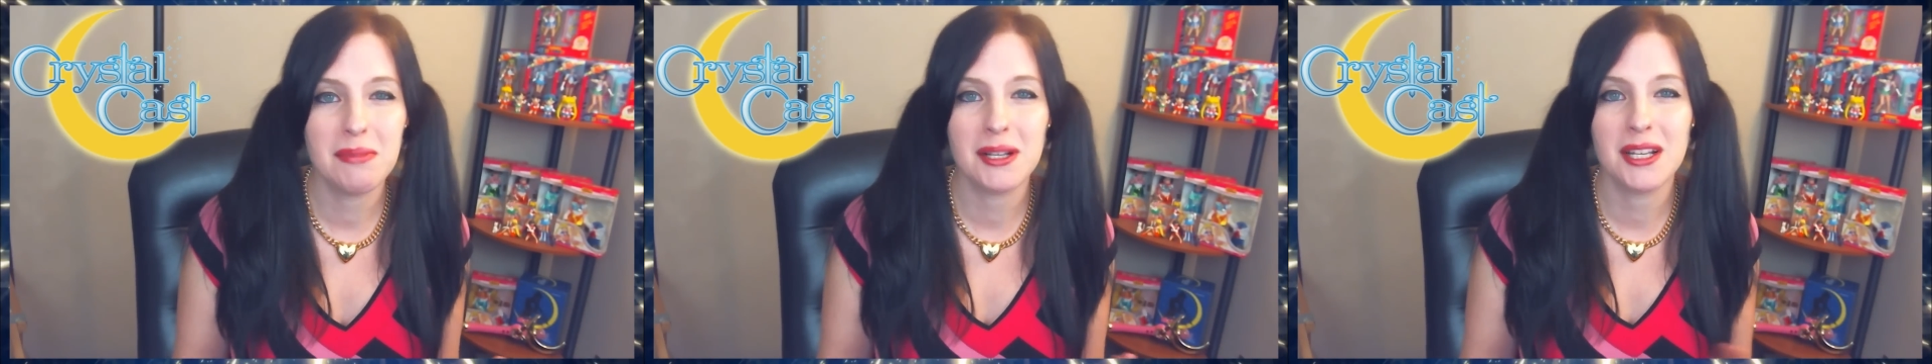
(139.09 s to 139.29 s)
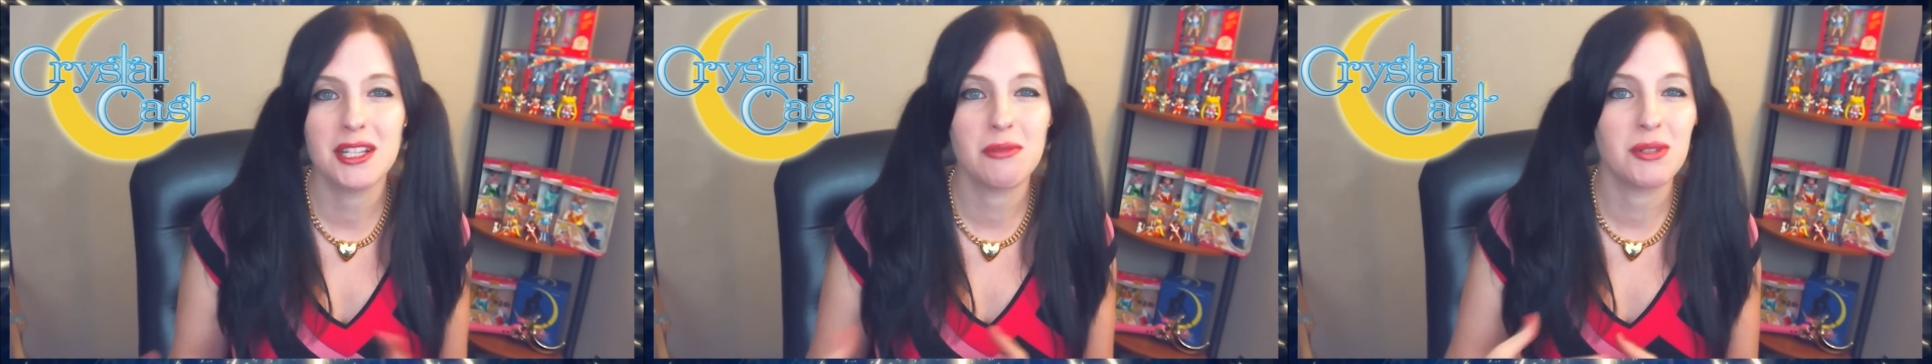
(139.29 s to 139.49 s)

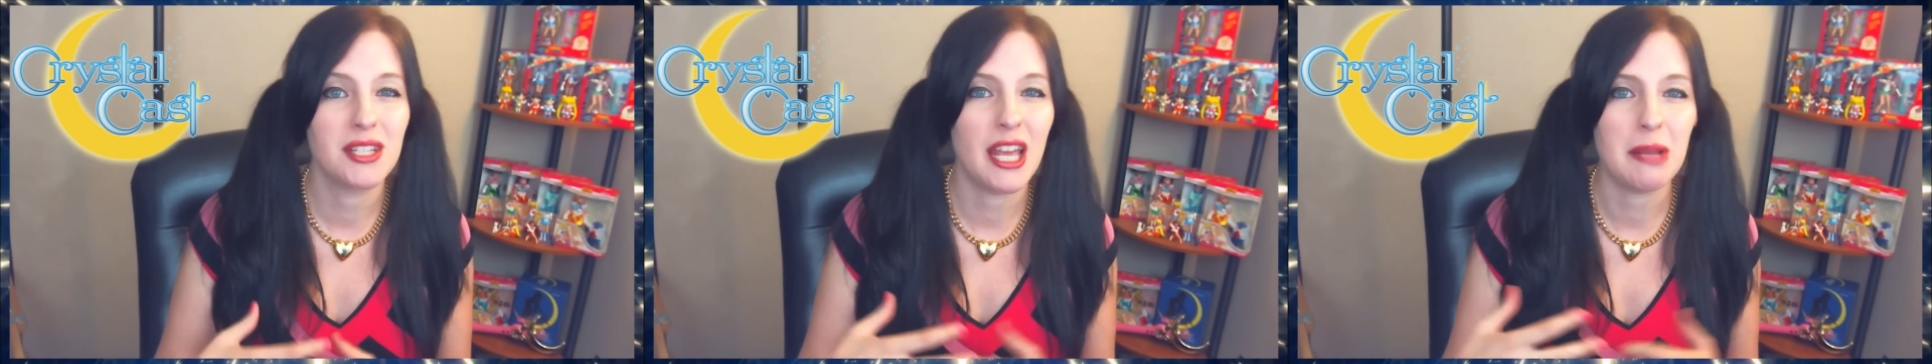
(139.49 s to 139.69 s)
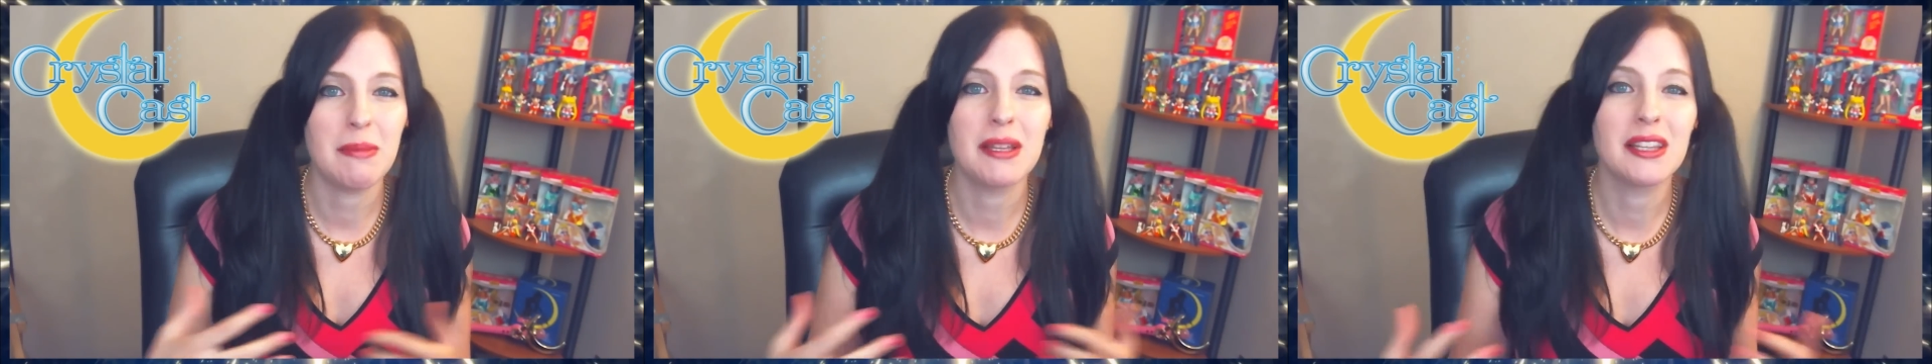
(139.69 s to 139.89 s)
because it would
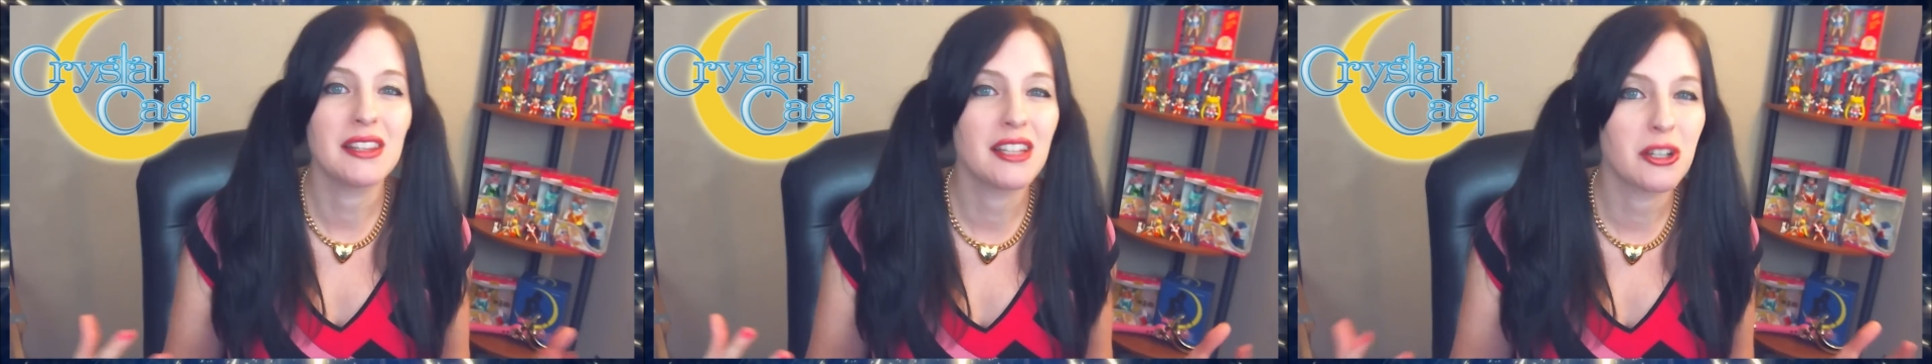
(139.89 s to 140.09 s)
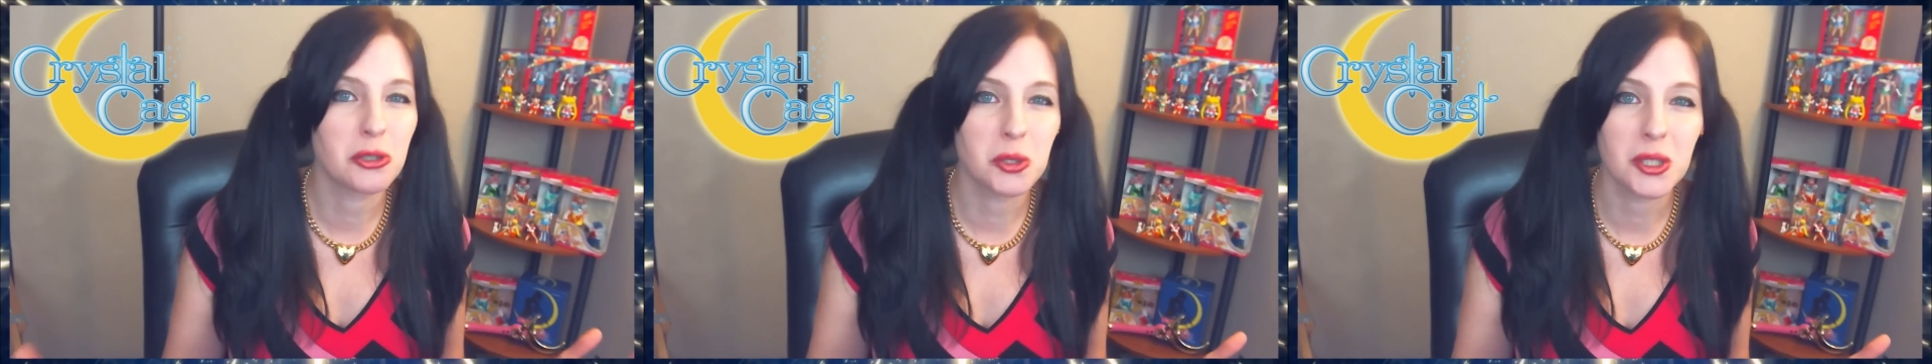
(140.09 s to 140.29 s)
take me
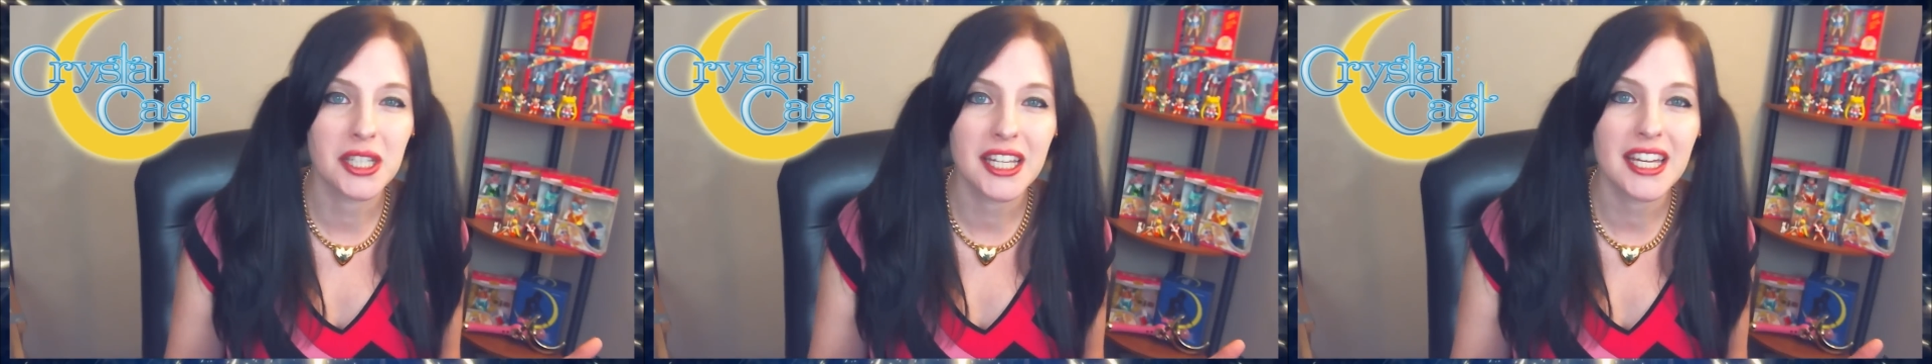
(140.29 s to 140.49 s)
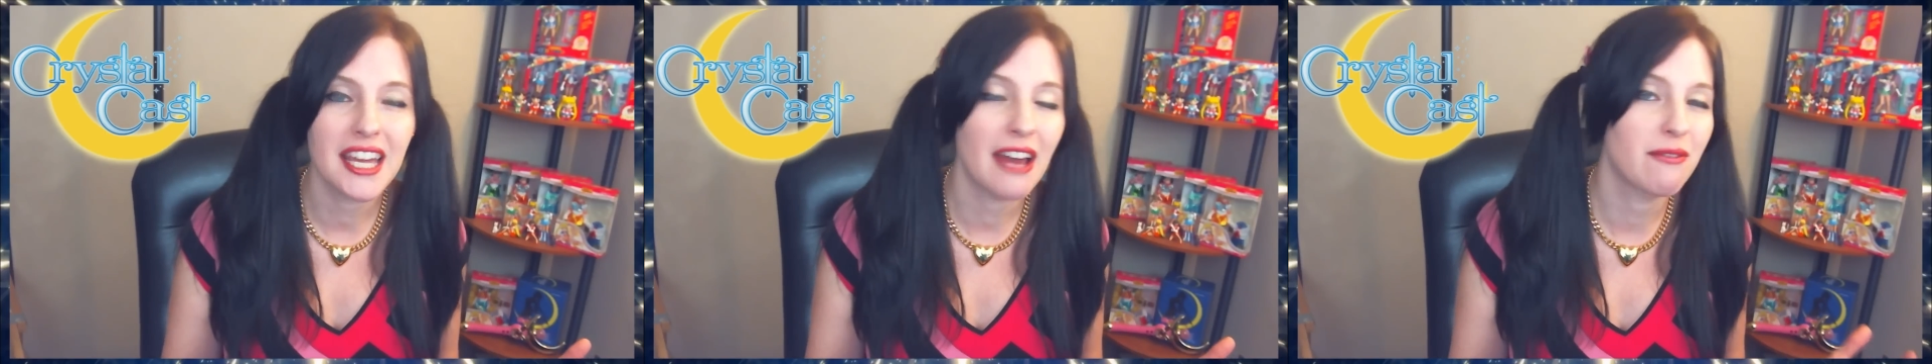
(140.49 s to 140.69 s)
literally